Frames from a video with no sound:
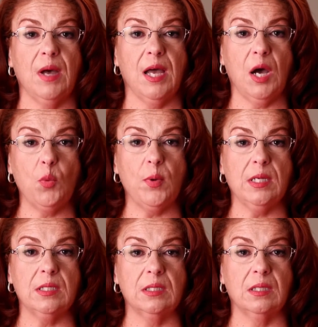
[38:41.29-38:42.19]
My hope
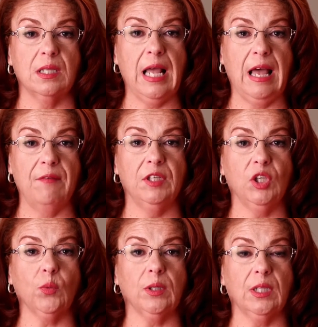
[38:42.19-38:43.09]
is that
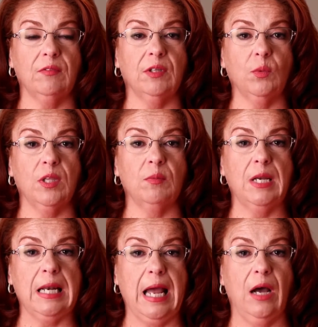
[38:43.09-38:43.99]
having you relive it
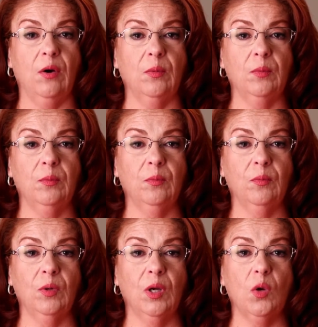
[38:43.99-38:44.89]
with me now
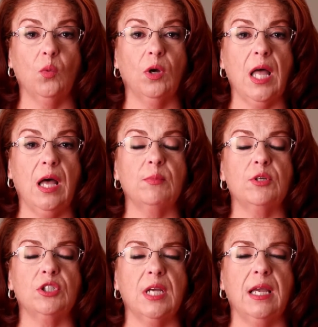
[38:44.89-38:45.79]
will
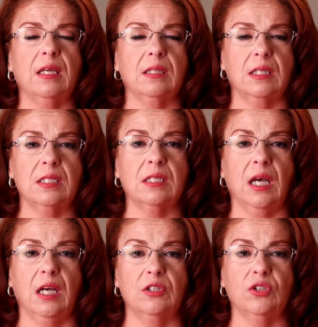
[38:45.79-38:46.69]
help shake this
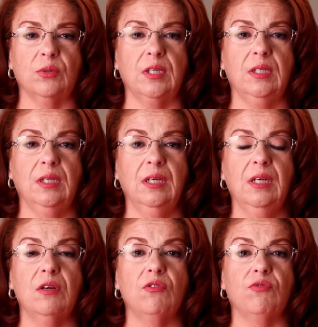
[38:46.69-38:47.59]
country
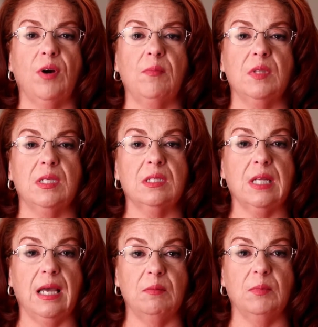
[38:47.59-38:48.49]
from
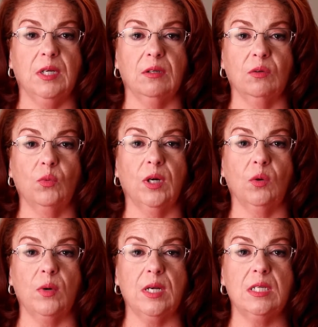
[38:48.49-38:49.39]
this nightmare we
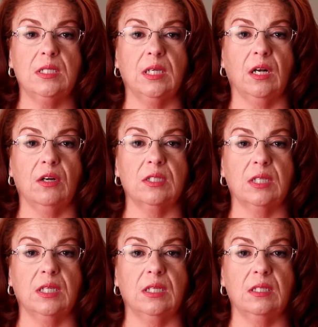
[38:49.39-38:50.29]
are witnessing in our
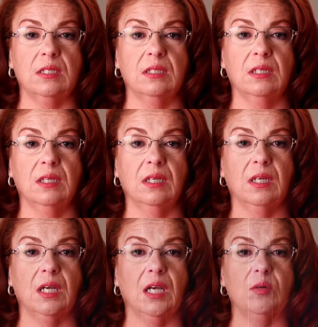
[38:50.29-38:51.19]
cities
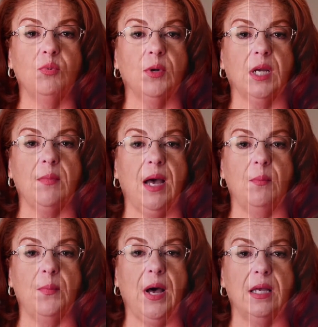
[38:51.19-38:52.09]
and bring
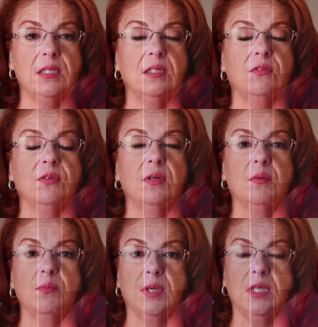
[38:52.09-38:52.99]
about positive,
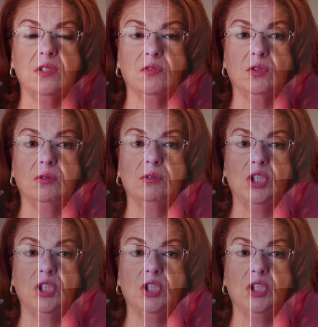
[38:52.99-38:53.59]
peaceful